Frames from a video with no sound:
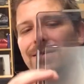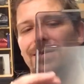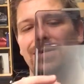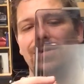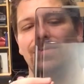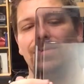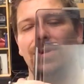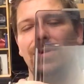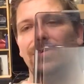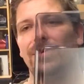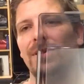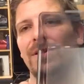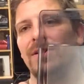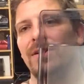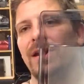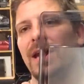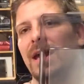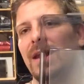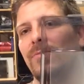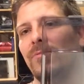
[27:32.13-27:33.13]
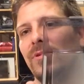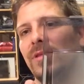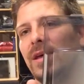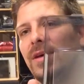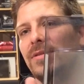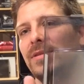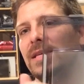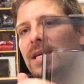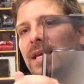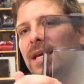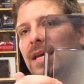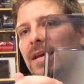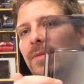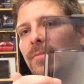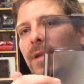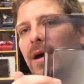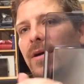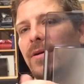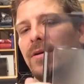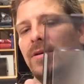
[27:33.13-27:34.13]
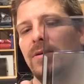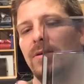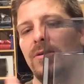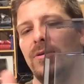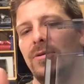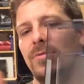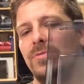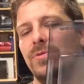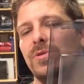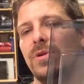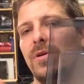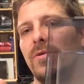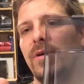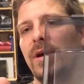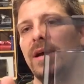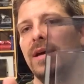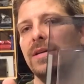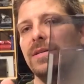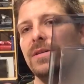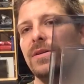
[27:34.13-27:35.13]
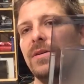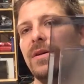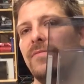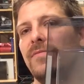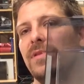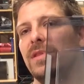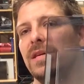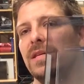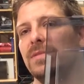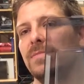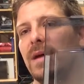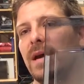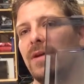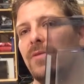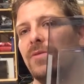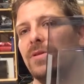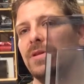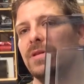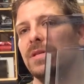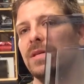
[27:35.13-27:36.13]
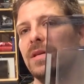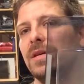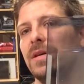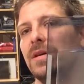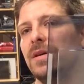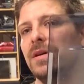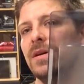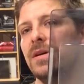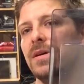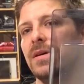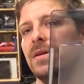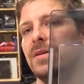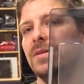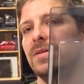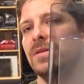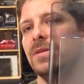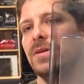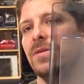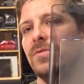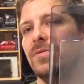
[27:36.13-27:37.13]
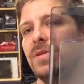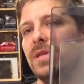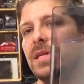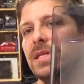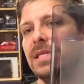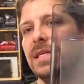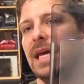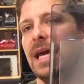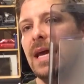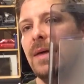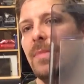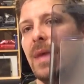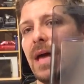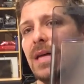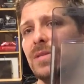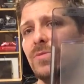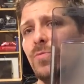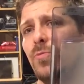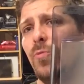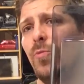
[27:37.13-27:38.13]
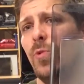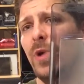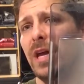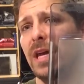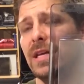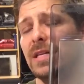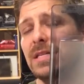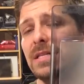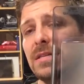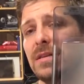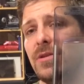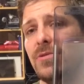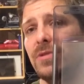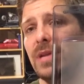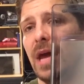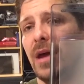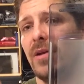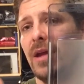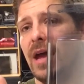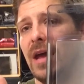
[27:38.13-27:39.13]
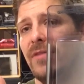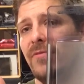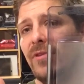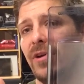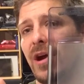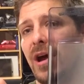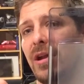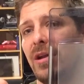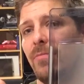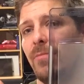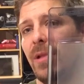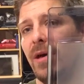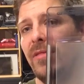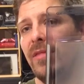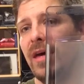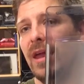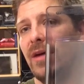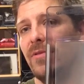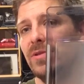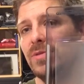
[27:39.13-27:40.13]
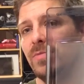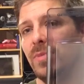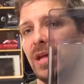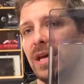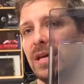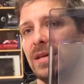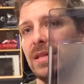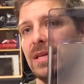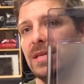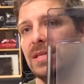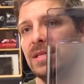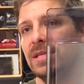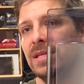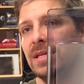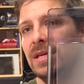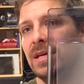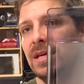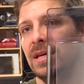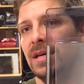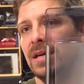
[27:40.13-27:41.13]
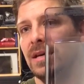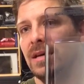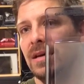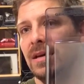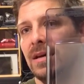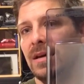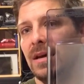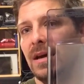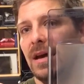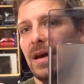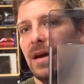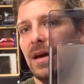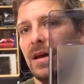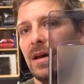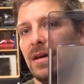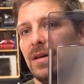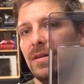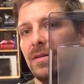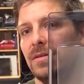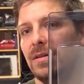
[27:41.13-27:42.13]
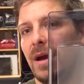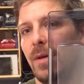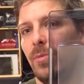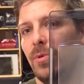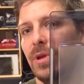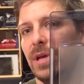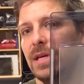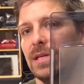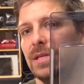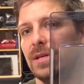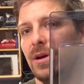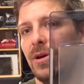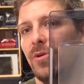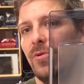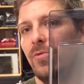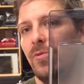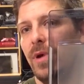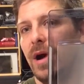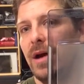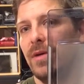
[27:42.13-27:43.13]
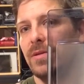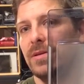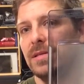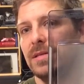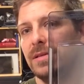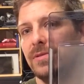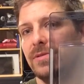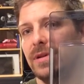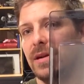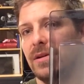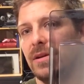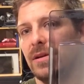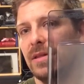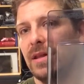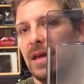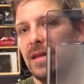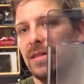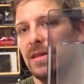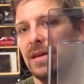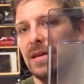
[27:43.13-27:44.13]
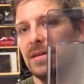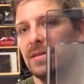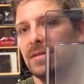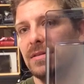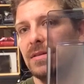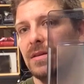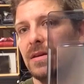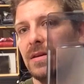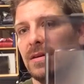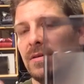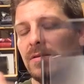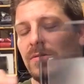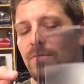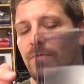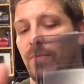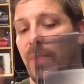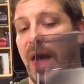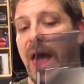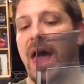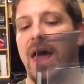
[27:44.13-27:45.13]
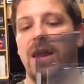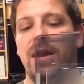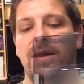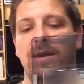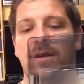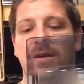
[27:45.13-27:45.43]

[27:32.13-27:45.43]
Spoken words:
to be able to look at them without taking them out. Oops, wrong way. Sorry, everything's backwards. So this game has wicked slowdown. I had forgotten about that. I was playing this a couple days ago. Wow, the slowdown on that thing is bad.